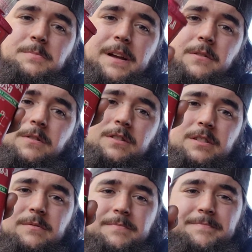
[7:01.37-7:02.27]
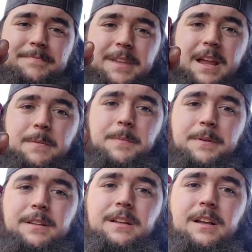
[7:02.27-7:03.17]
it's backwards camera,
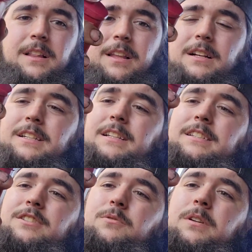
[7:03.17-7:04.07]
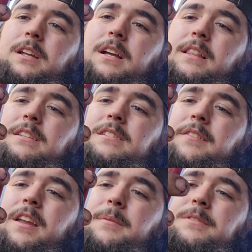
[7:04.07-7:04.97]
but Loctite 620. Got this
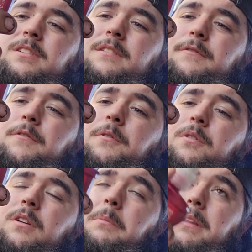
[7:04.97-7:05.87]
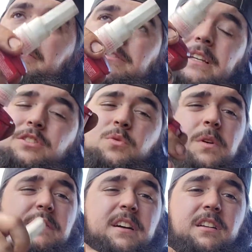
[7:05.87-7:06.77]
on Amazon for, I believe it was like
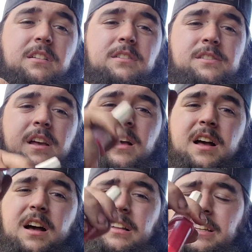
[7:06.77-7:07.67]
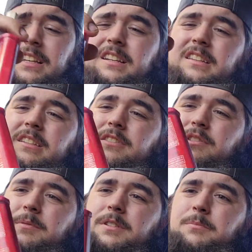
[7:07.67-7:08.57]
$25. I'll link it in the
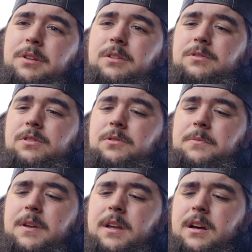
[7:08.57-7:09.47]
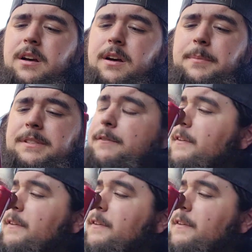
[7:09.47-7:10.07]
description below too. It's a